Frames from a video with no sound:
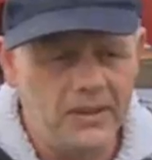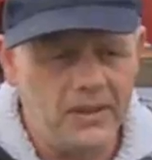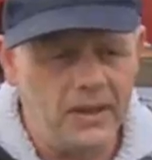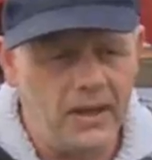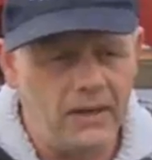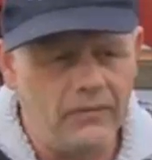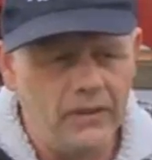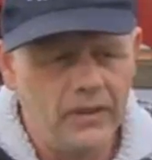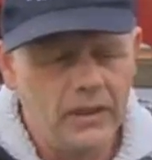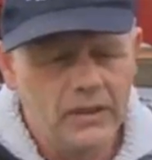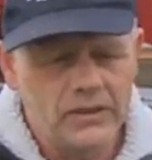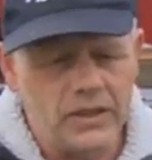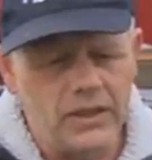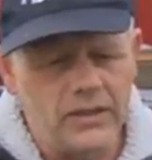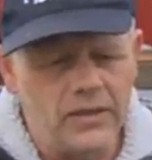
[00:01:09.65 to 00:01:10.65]
They have.
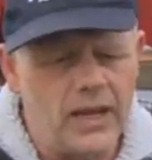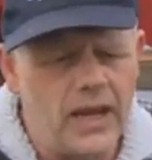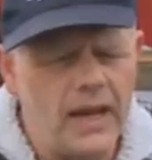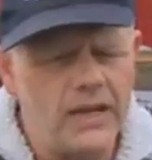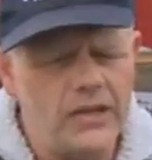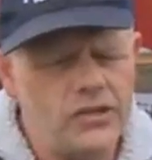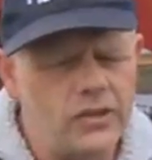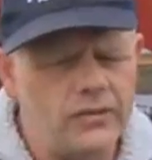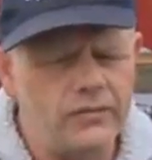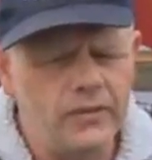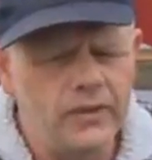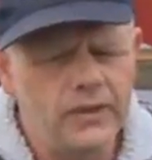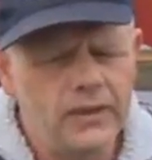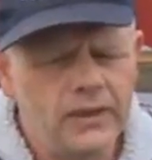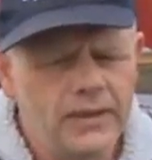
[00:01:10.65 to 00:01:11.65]
See, in the age of,
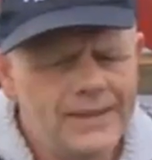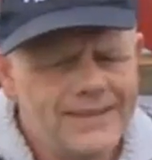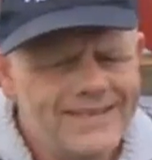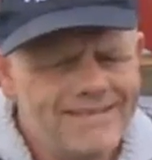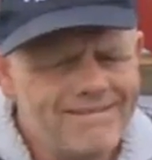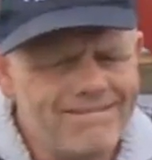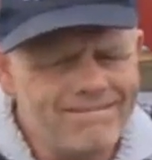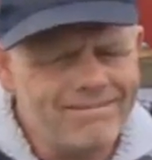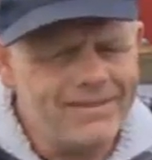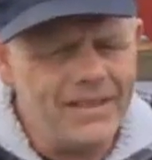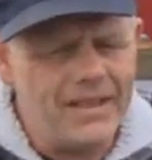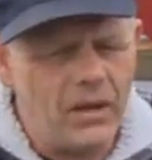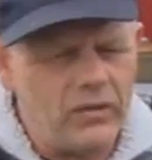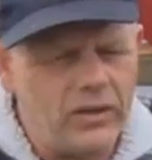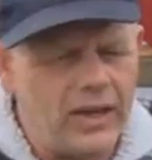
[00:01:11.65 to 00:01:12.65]

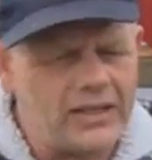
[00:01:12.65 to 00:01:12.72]
you know,